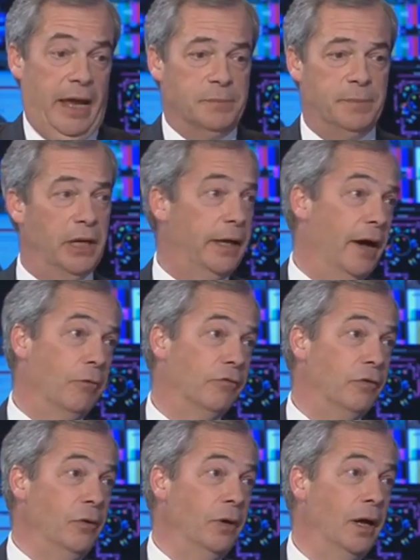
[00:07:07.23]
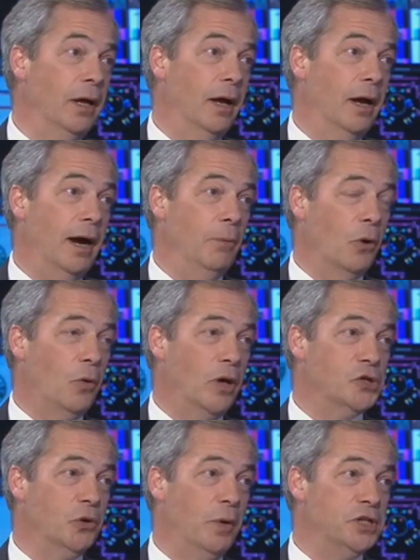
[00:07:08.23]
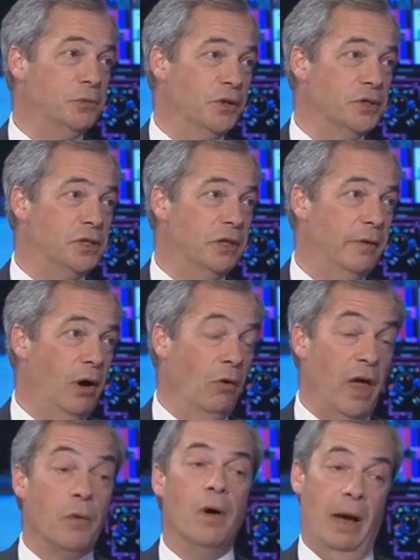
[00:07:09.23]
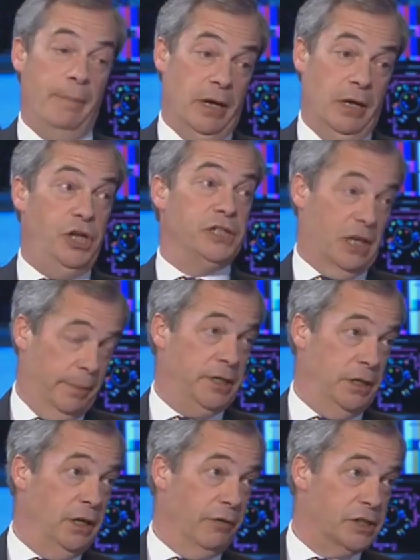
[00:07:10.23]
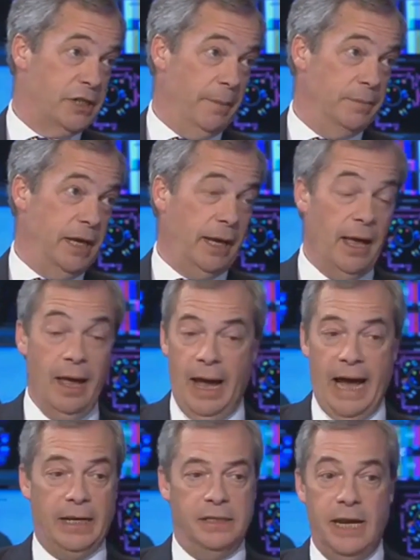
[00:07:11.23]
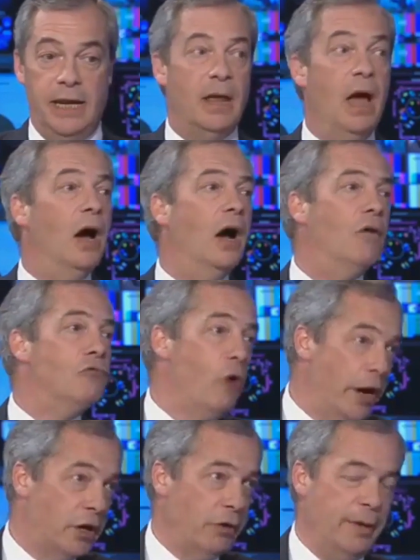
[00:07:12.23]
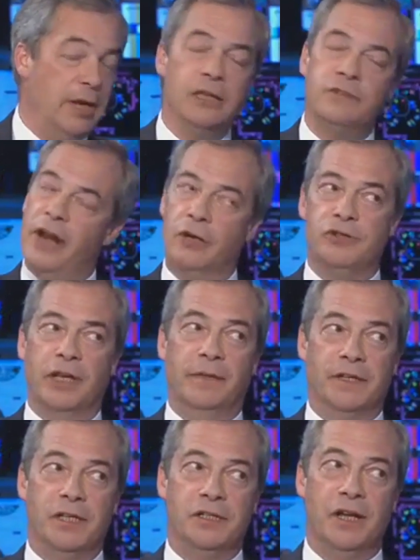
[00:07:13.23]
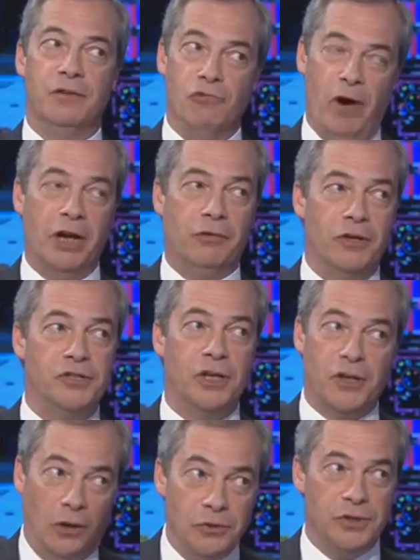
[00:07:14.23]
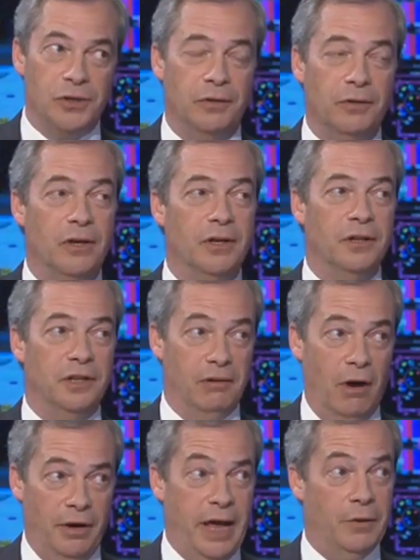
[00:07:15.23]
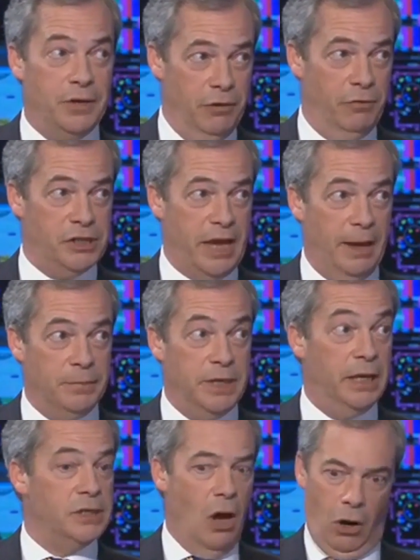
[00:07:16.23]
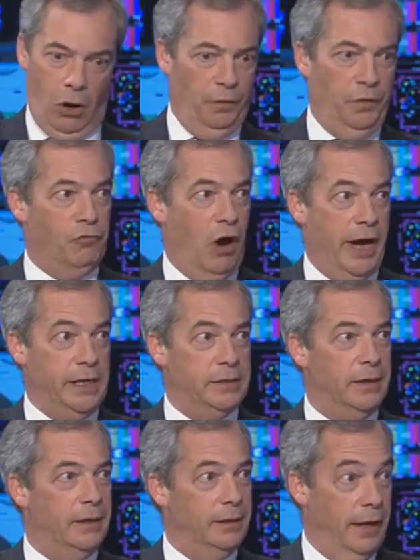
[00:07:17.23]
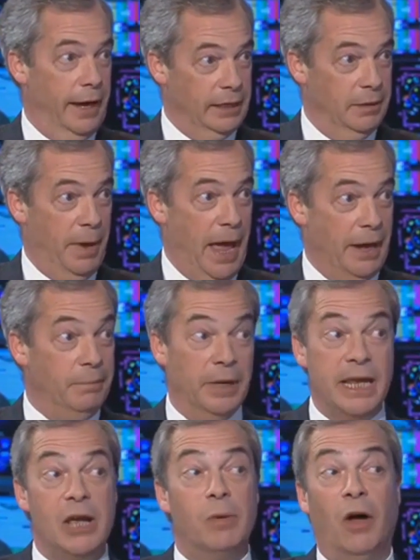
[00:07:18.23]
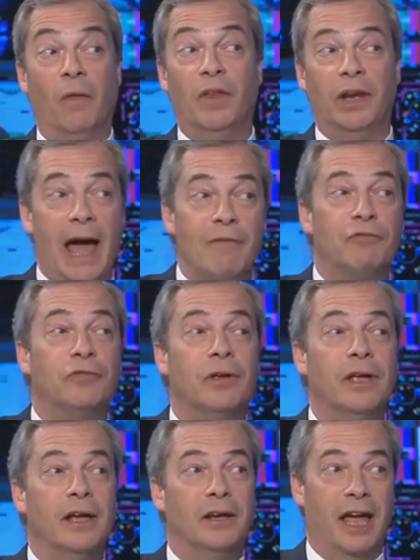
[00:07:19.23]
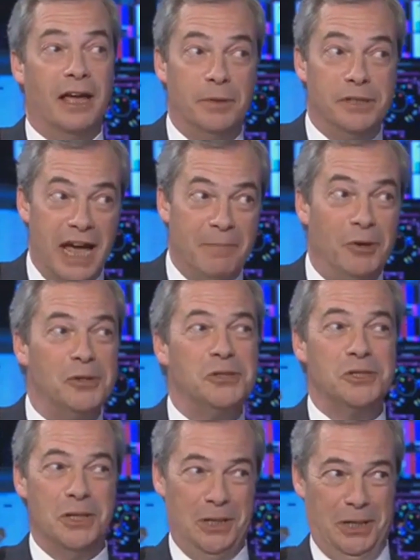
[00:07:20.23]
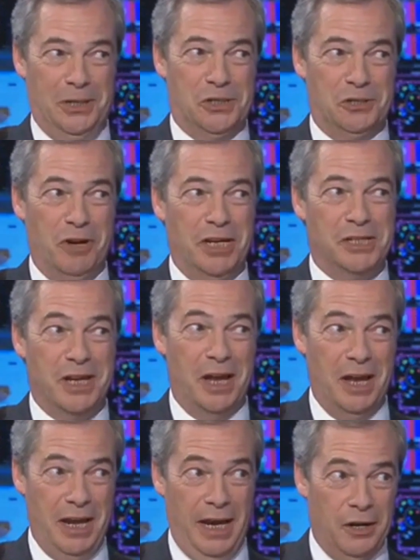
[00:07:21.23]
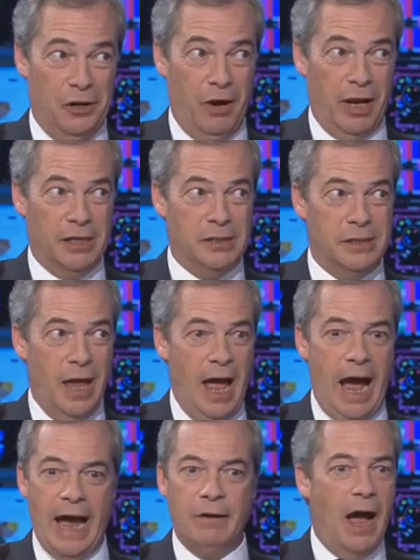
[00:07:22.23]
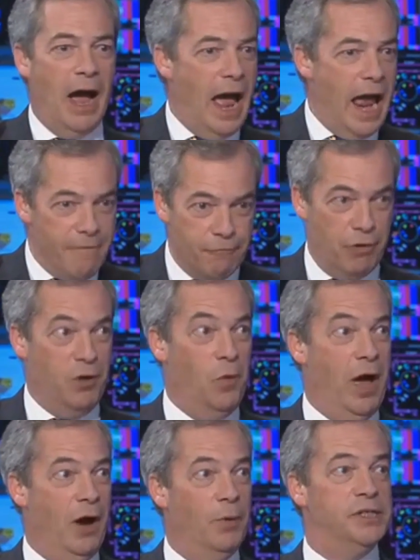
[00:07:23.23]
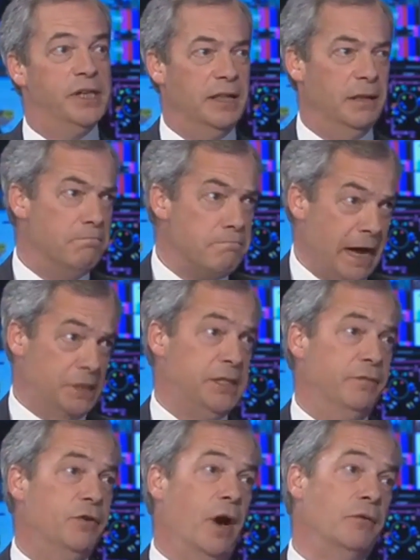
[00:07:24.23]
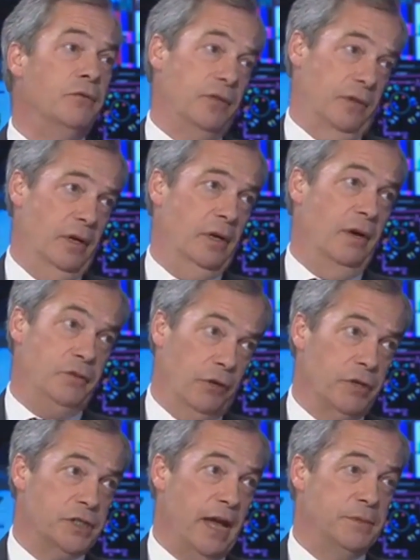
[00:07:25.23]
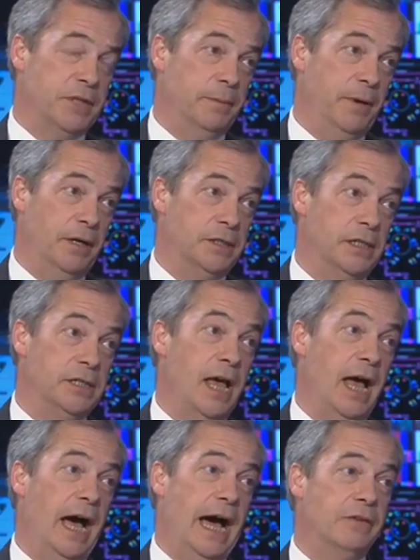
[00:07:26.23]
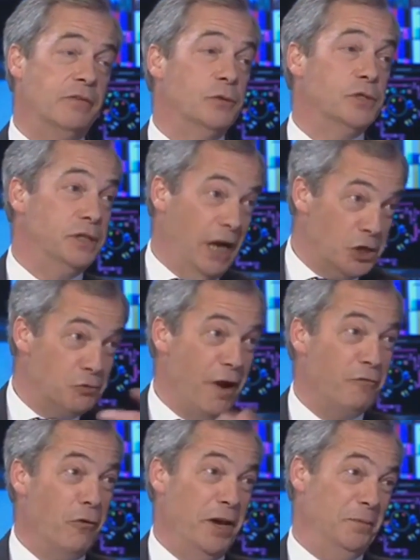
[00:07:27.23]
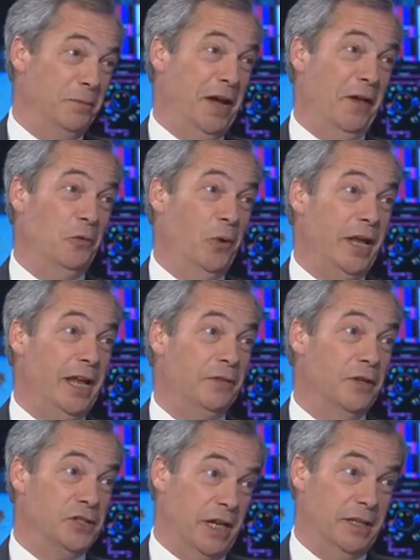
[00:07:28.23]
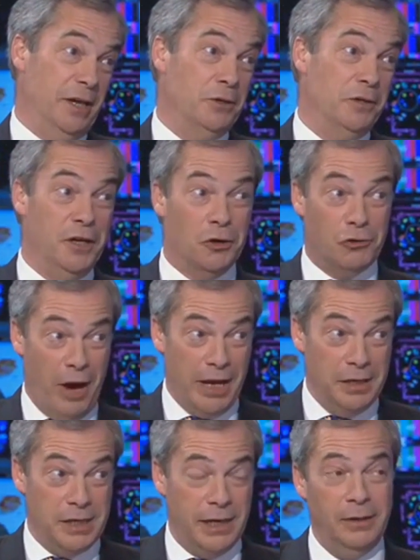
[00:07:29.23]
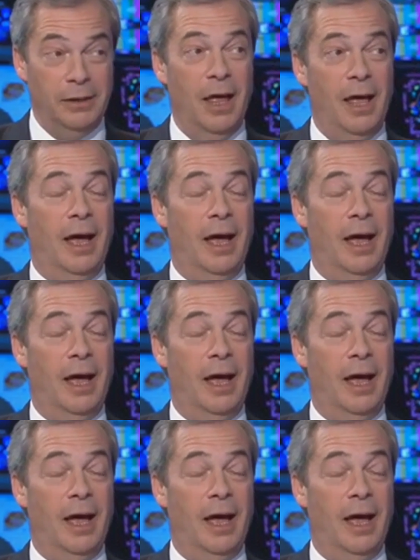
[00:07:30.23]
it's particularly helpful. I'm not quite sure why she wants to do it. Although, I mean, she's a committed Eurosceptic, and indeed, right across, I mean, it's very interesting this, isn't it? Right across the continent, there are now Eurosceptics on the right, like Le Pen, but equally on the left, like Podemos and Syriza in Greece. And everywhere we're seeing the massive growth of Eurosceptic parties, and of course a Dutch referendum the other week that said no to the Ukraine deal,